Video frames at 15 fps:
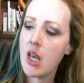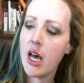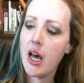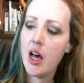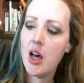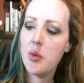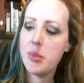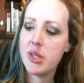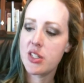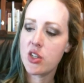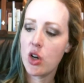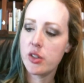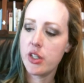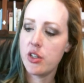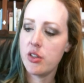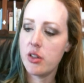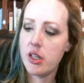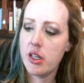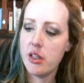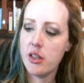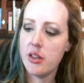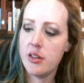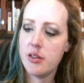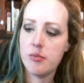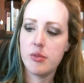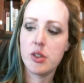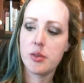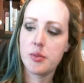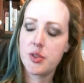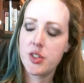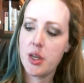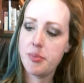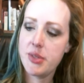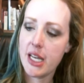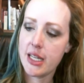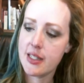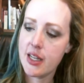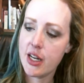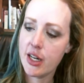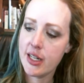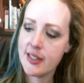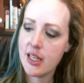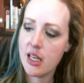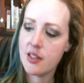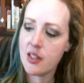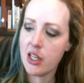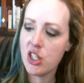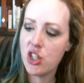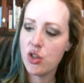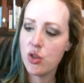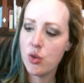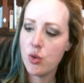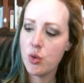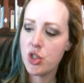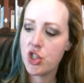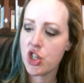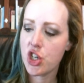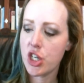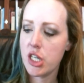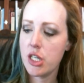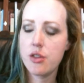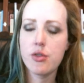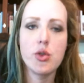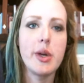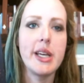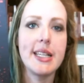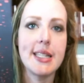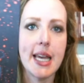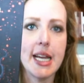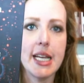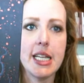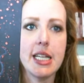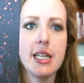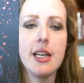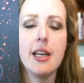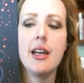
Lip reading: It's called in little subtext here. It says, A New Journey Through Anxiety.